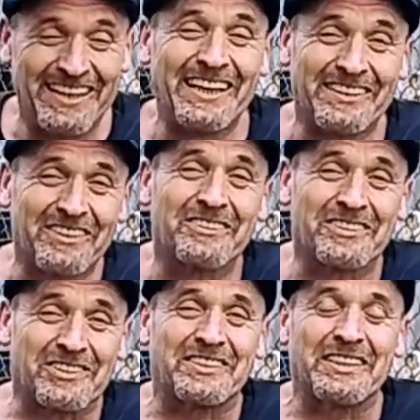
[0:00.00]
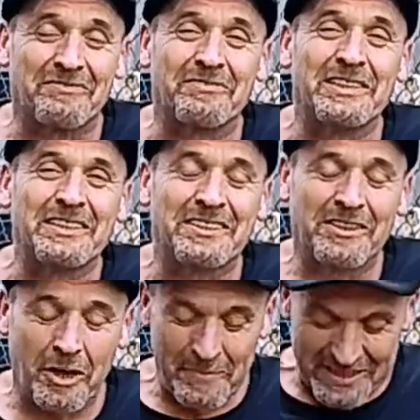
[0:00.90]
I got a lot of stick for it in the
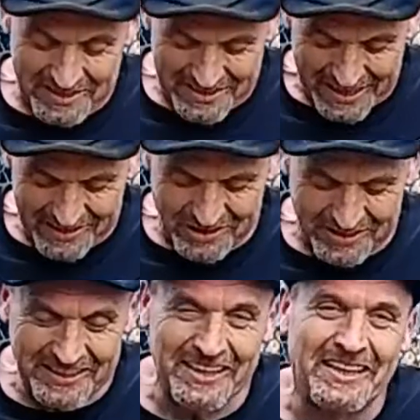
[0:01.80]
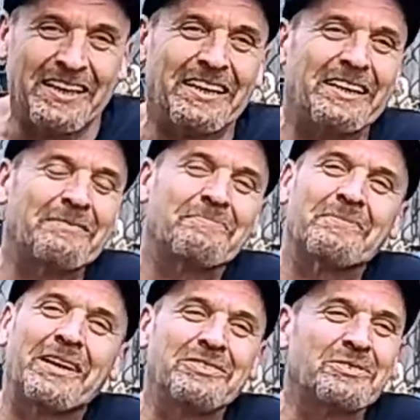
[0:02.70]
comments section.
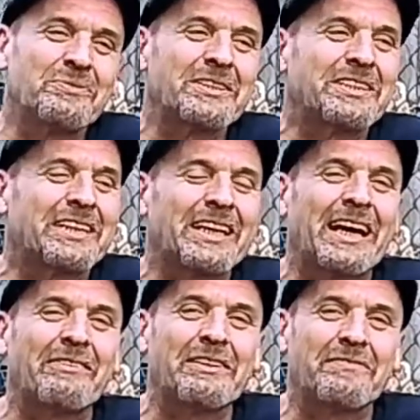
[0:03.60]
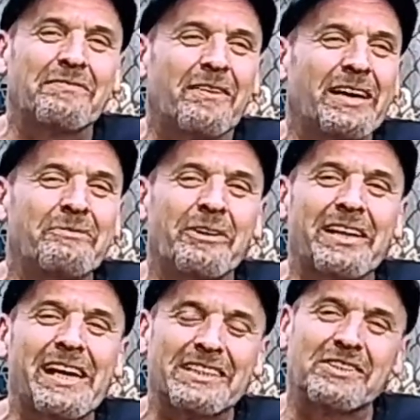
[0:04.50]
I just want to clarify what
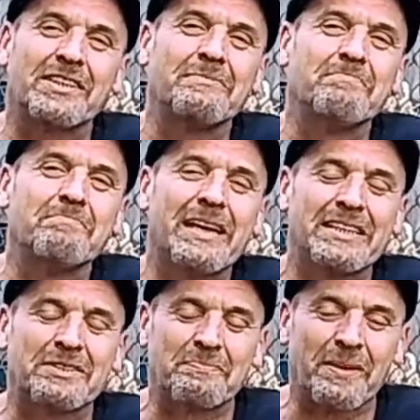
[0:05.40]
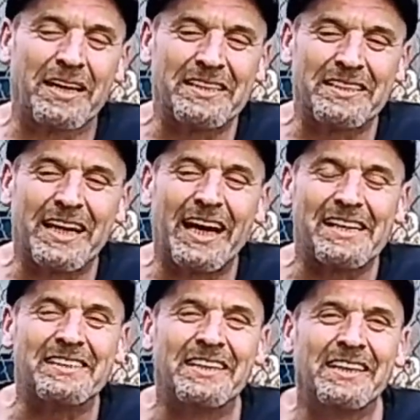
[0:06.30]
I actually meant by
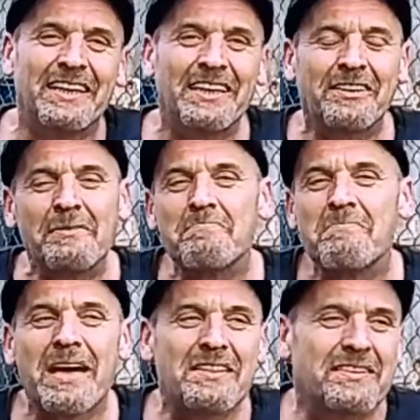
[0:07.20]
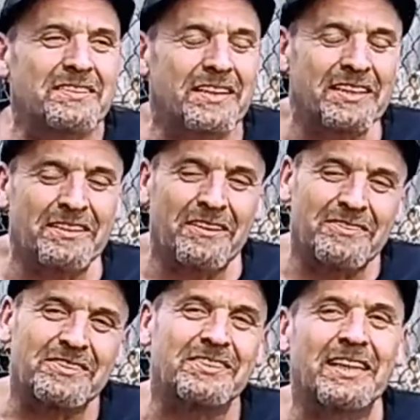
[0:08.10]
that. I kind of meant that I
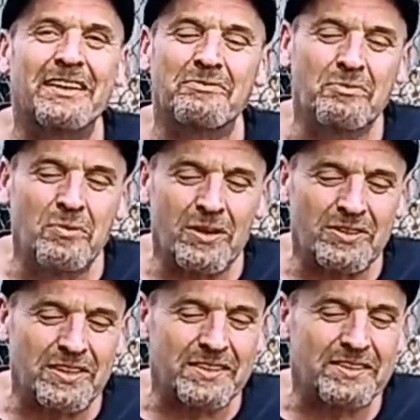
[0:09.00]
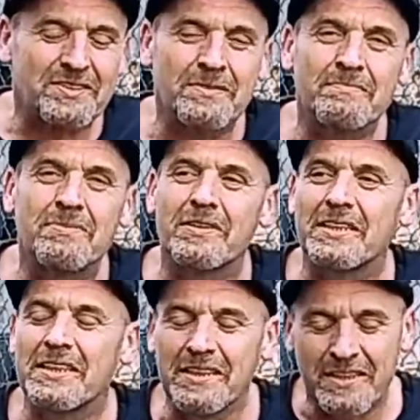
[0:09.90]
can't stand watching
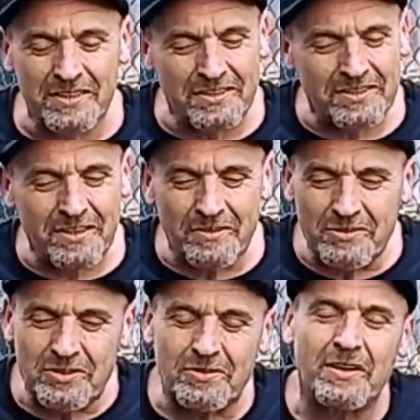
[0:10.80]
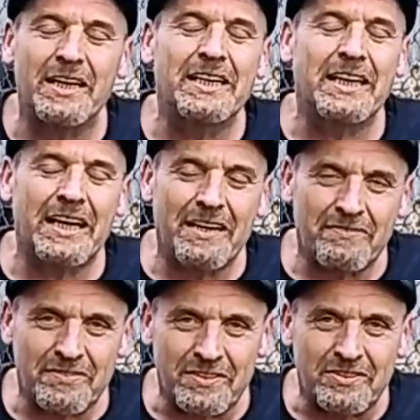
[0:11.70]
somebody sow tray
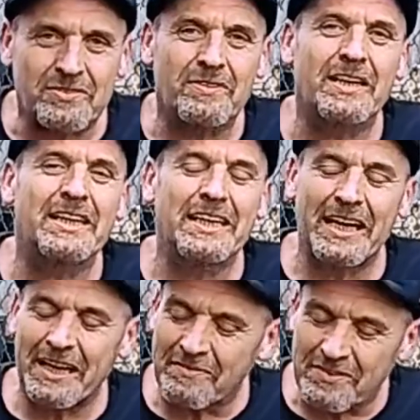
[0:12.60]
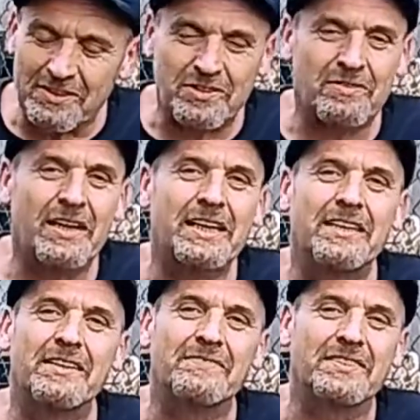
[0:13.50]
after tray after
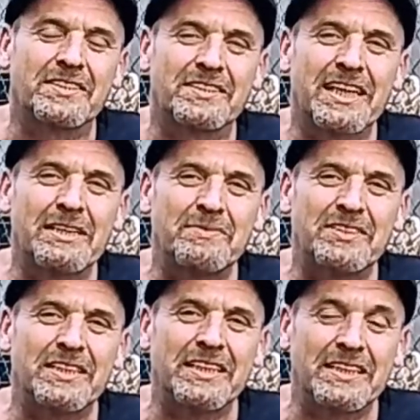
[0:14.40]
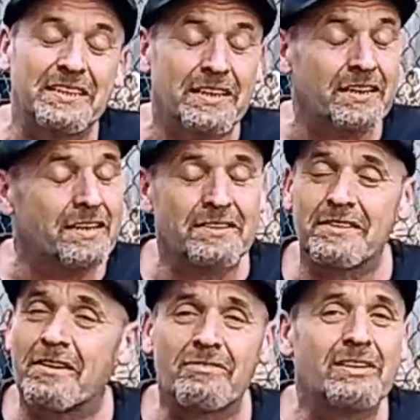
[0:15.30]
tray of the same seed
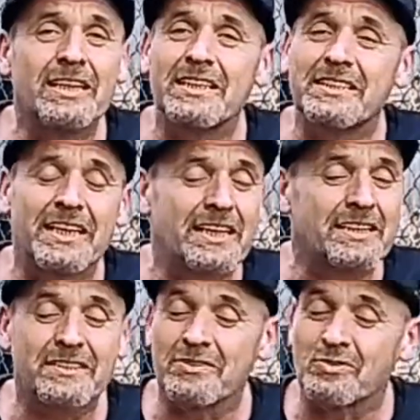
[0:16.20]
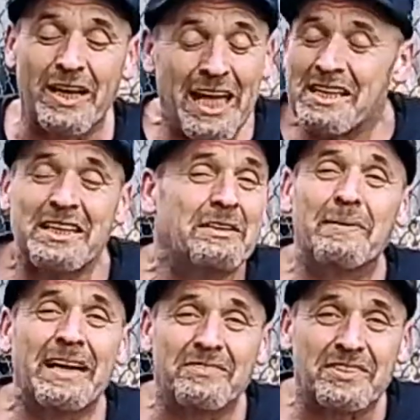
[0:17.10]
and not really telling us anything
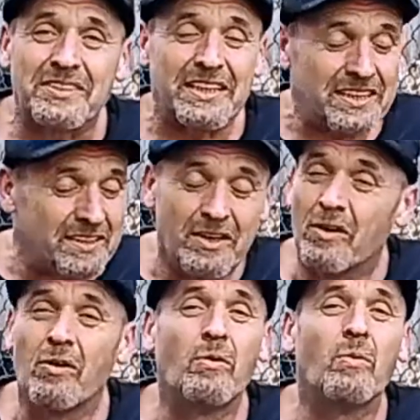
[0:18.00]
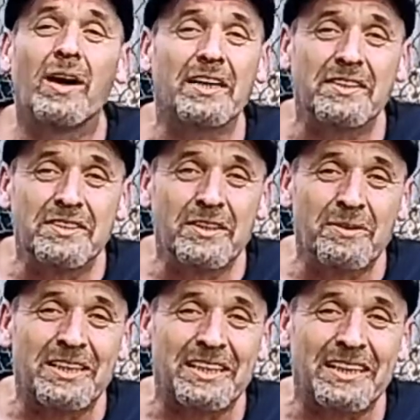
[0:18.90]
about the seed or why they're
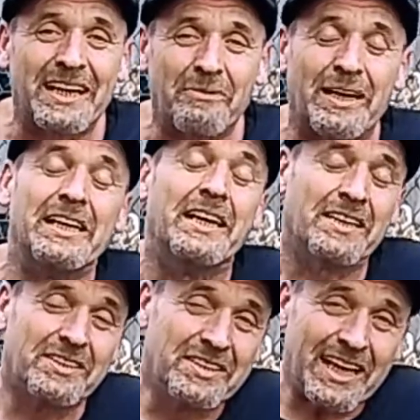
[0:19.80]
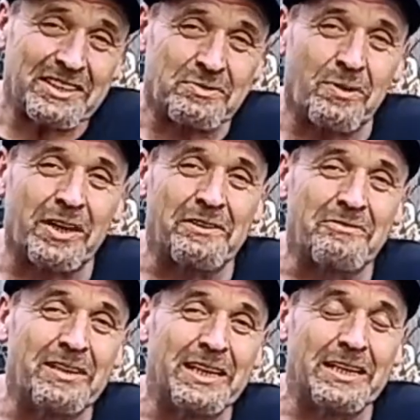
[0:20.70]
doing it that way. That's what I
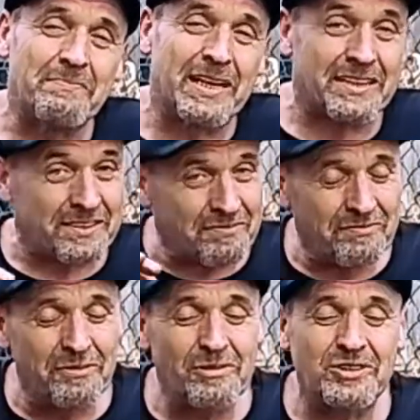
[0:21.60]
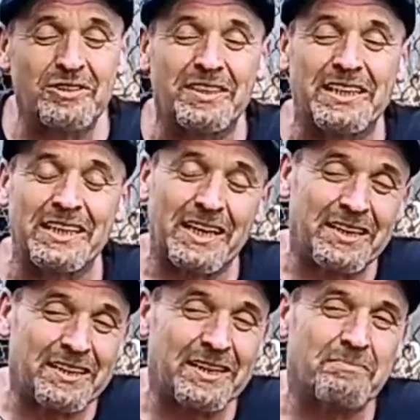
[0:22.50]
really meant. Unfortunately, I
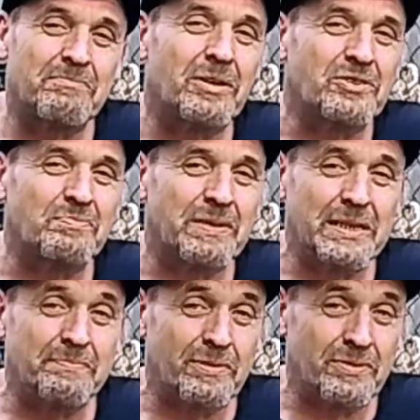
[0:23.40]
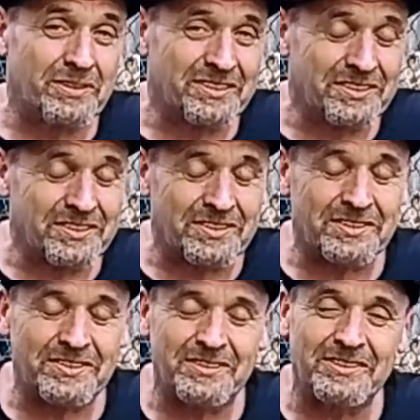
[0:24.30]
think most people
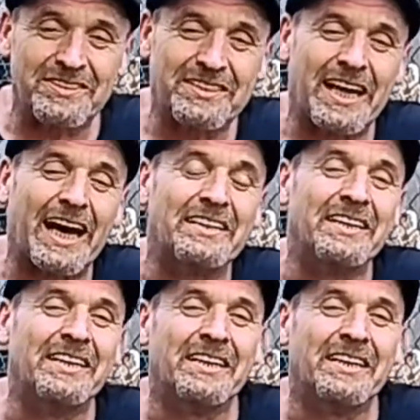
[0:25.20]
understood that.